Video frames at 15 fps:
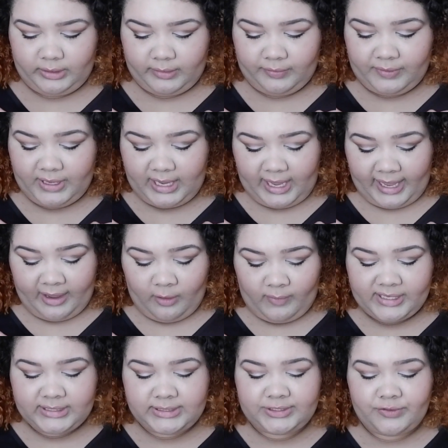The
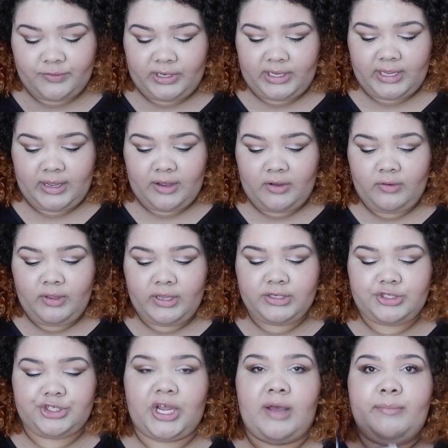AOA Studio
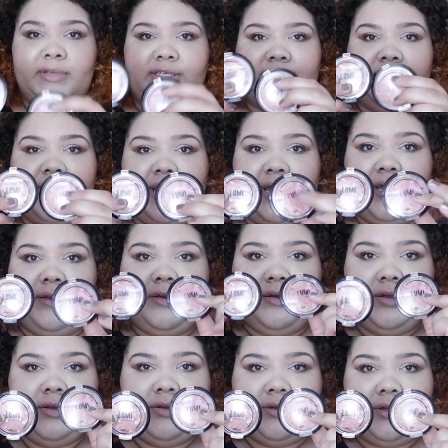Shop Miss A
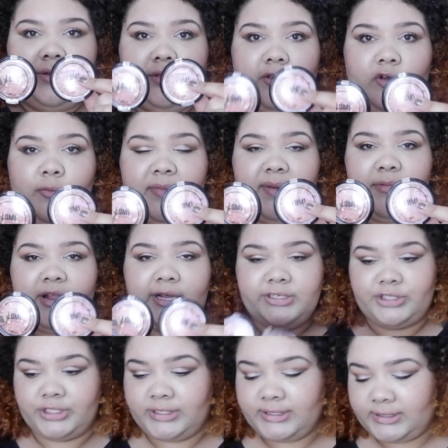Lumi
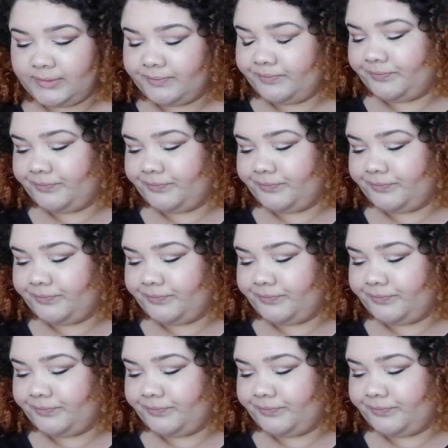blushes.